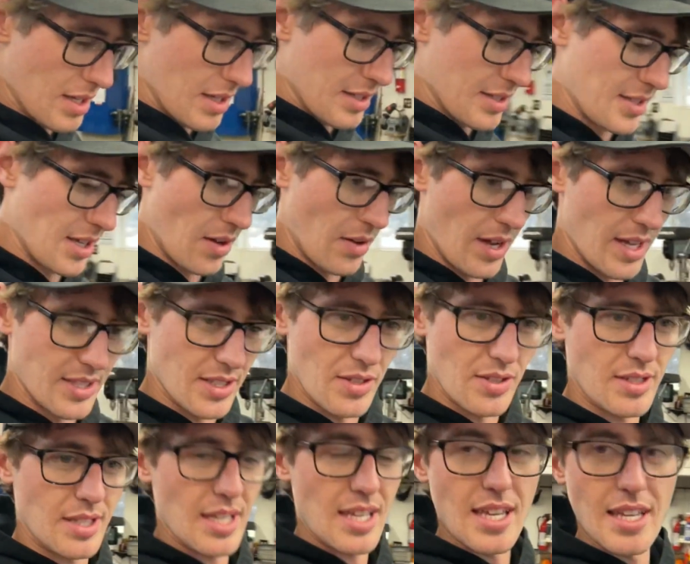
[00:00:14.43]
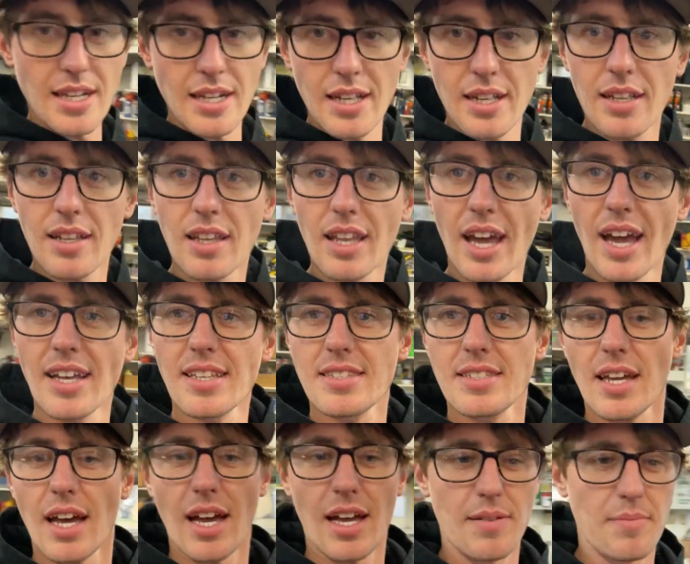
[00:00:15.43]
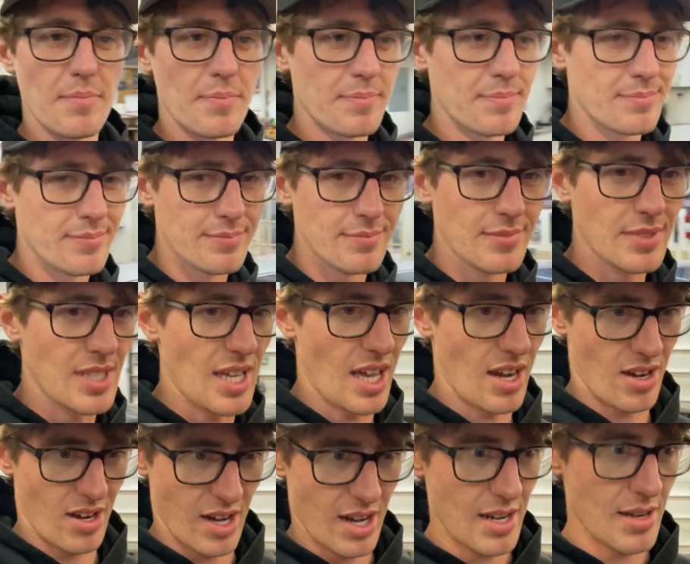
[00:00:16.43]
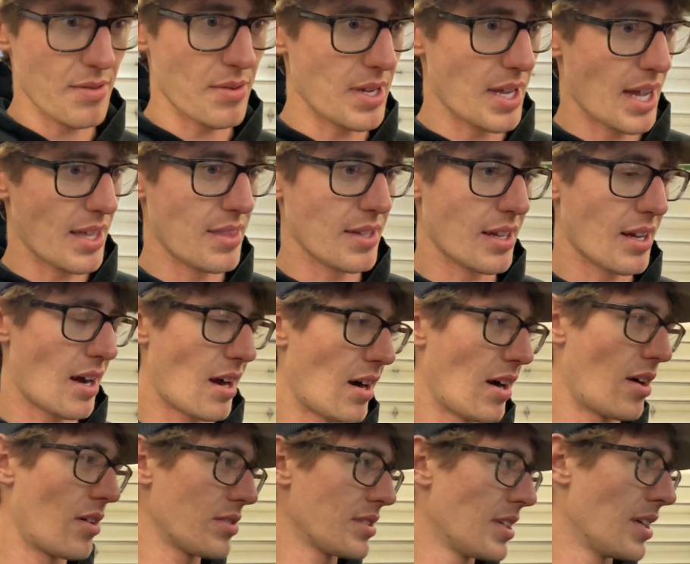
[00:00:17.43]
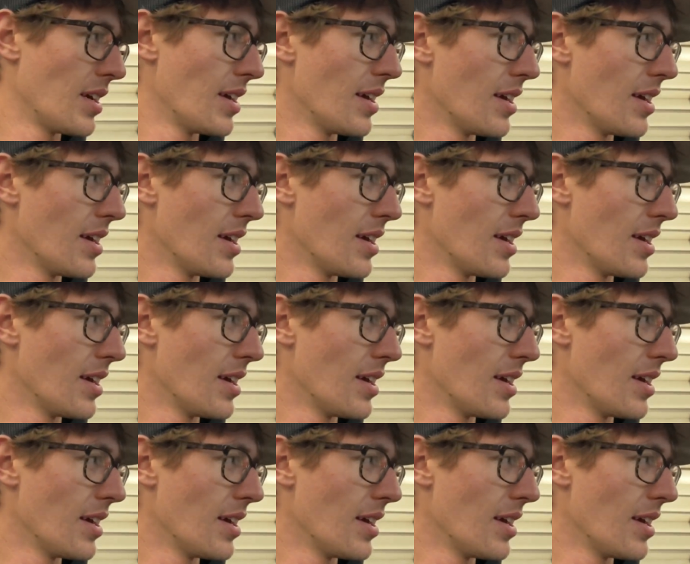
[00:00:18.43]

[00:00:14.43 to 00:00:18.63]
So, as you've seen last time, Saturday, we had the car out.